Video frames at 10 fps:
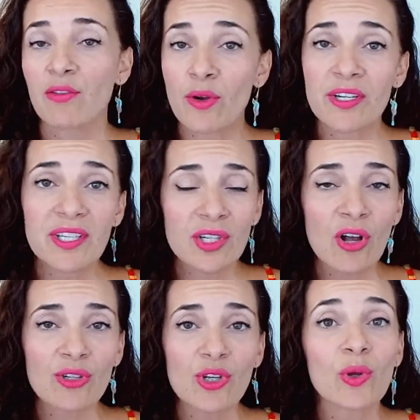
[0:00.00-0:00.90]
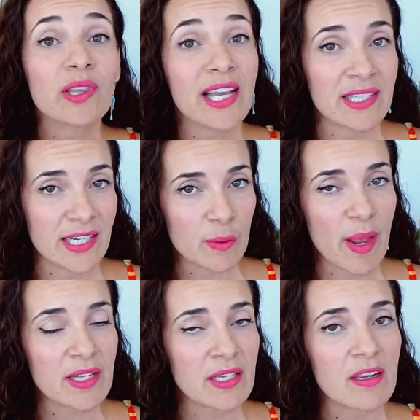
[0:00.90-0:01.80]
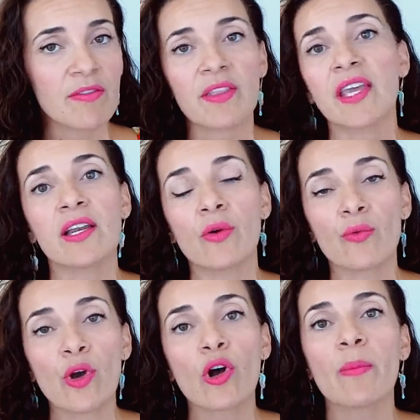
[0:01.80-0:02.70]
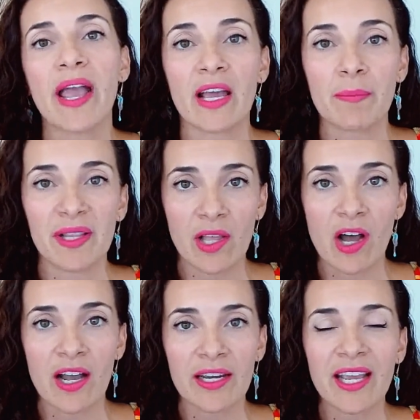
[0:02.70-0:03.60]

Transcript: Florence is also less expensive than Rome and Milan,